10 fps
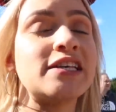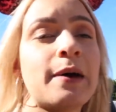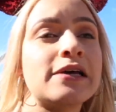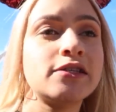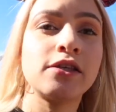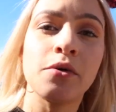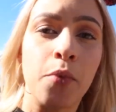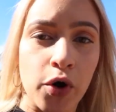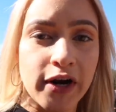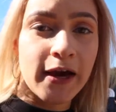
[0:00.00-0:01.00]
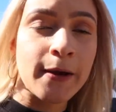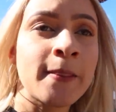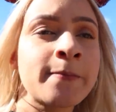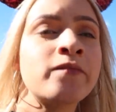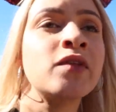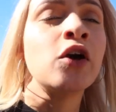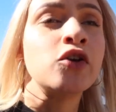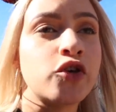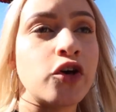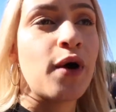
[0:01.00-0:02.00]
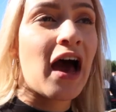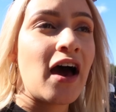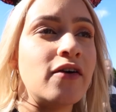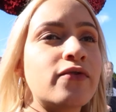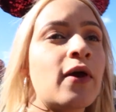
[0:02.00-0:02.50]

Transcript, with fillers: fast passes in the morning. So you before have- one